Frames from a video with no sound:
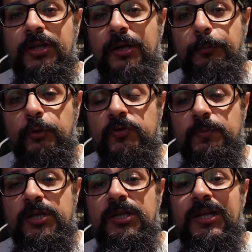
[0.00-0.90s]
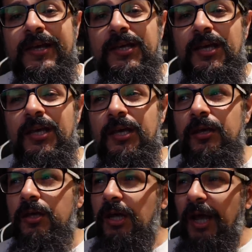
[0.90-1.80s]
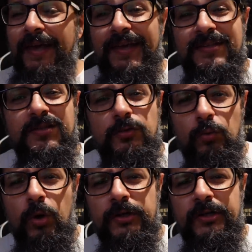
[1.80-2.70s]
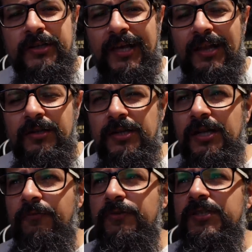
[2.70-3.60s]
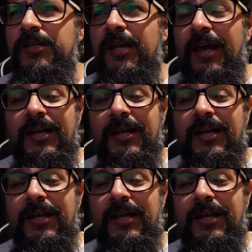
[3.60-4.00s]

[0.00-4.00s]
That puts me in like a 200 calorie deficit,